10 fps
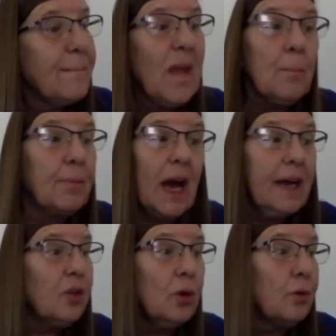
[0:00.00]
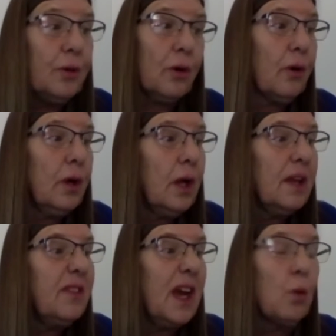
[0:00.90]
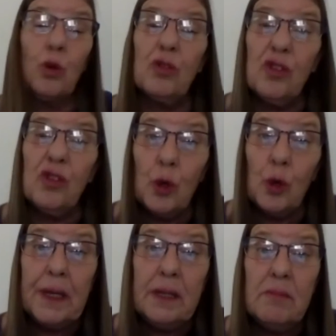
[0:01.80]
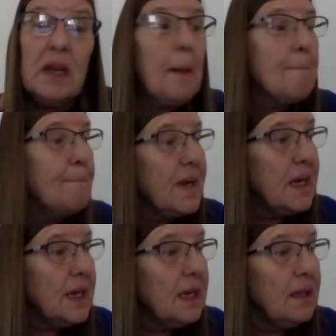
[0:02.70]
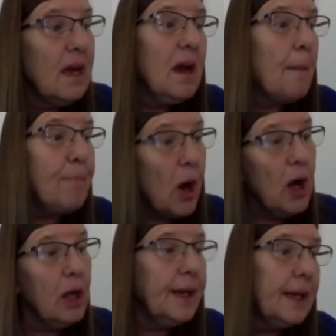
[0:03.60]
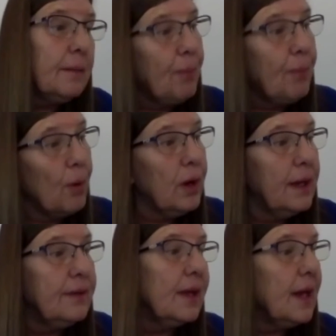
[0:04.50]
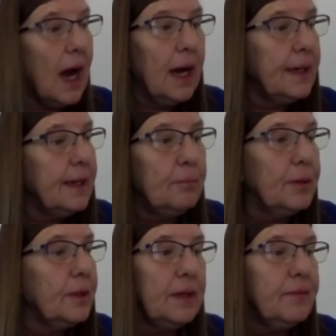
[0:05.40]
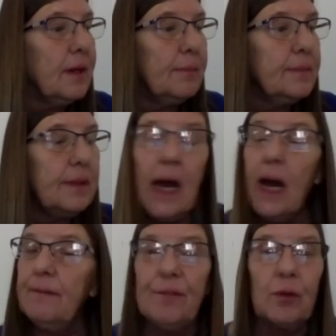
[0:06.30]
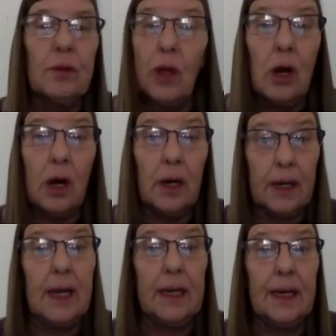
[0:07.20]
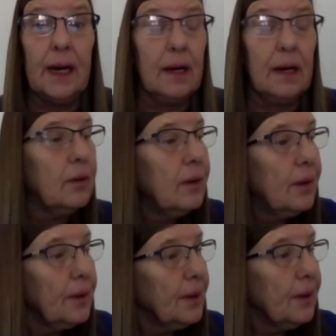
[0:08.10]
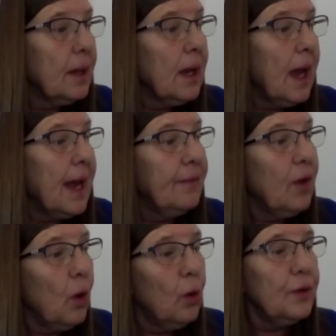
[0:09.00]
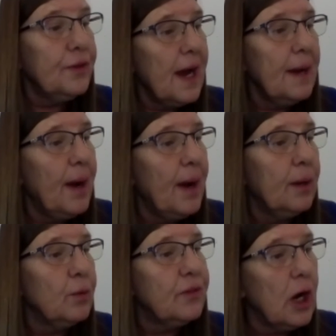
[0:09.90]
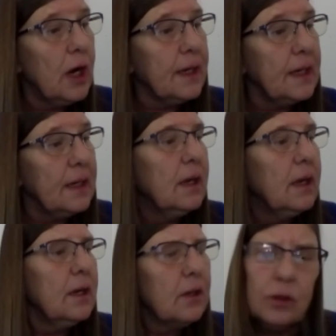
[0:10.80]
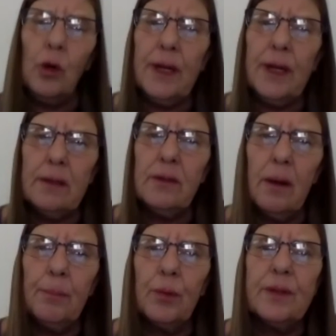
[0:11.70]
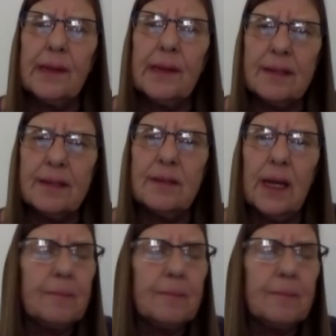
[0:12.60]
But I told her they were stupid, mean, bald-headed boys, and I didn't believe them, not for long anyhow. And the whole time I was talking, Gloria Dump was listening.